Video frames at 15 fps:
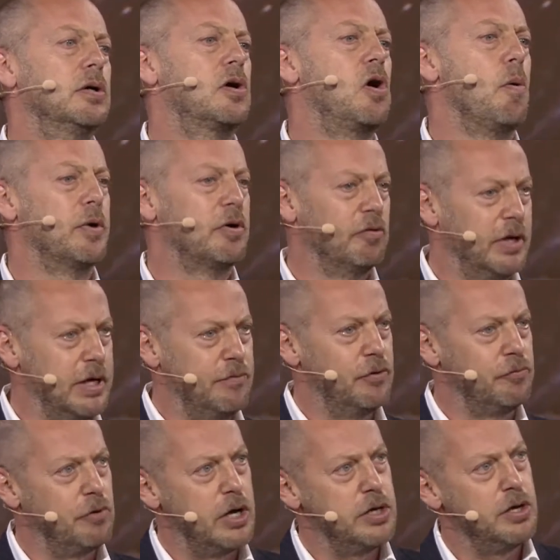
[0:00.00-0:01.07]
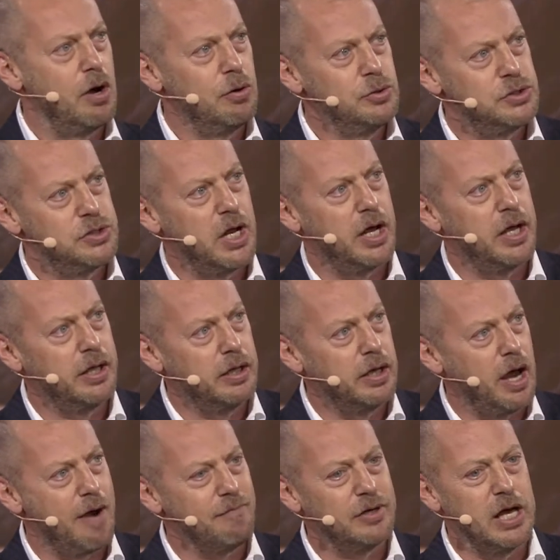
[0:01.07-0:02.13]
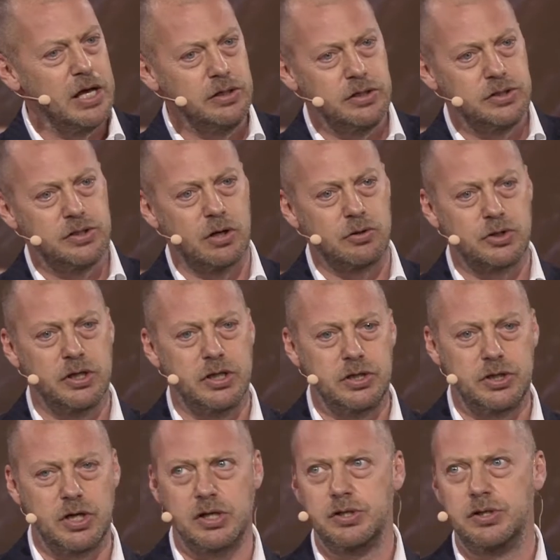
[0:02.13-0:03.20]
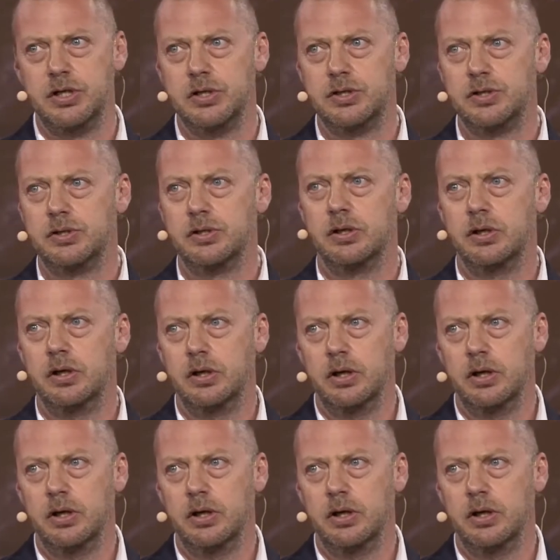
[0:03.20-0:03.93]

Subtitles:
Comic Relief and Red Nose Day haven't ended social injustice